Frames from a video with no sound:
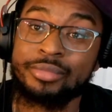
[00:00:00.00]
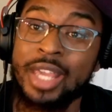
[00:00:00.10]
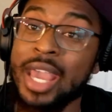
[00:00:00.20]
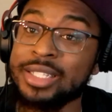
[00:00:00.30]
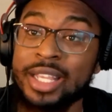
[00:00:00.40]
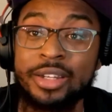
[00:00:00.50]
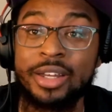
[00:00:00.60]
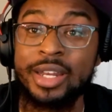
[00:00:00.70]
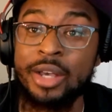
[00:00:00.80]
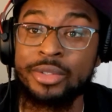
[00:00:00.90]
Can't say
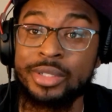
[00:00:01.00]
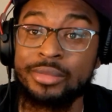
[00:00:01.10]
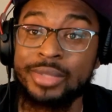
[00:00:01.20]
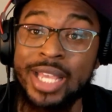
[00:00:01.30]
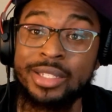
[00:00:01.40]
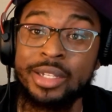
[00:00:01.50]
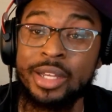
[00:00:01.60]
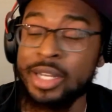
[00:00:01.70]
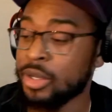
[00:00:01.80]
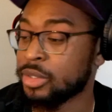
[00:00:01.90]
nothing else. Can't say
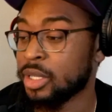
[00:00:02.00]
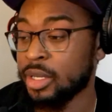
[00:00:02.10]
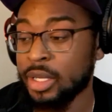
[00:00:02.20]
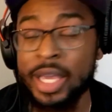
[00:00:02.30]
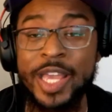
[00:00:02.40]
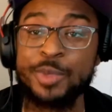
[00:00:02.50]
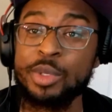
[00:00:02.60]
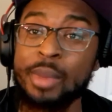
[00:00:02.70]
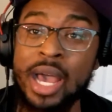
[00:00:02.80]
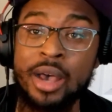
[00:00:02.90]
nothing else. K.T.
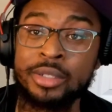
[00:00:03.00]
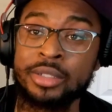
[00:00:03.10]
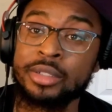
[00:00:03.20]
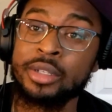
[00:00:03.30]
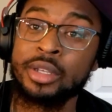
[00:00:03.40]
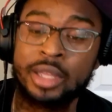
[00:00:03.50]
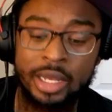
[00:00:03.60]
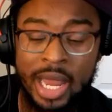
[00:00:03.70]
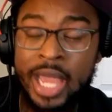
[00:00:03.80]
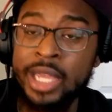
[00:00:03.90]
Miles,
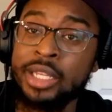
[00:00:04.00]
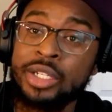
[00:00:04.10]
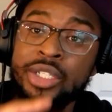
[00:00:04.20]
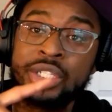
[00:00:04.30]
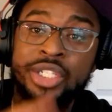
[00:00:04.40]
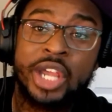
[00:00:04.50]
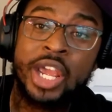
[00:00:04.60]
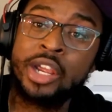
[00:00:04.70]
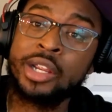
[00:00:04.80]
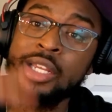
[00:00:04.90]
like,
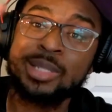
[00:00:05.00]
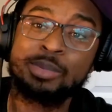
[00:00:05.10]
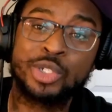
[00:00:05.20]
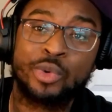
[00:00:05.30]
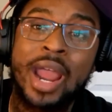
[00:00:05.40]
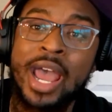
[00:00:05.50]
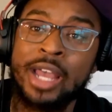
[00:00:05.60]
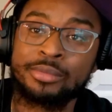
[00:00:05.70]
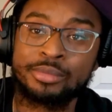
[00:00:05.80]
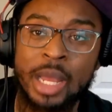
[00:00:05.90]
share, and subscribe.
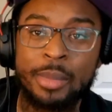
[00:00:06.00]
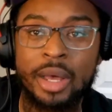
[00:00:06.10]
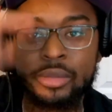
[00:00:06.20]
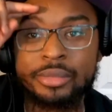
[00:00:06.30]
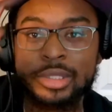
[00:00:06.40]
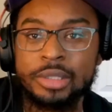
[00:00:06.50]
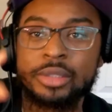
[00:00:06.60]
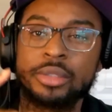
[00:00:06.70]
I'm out.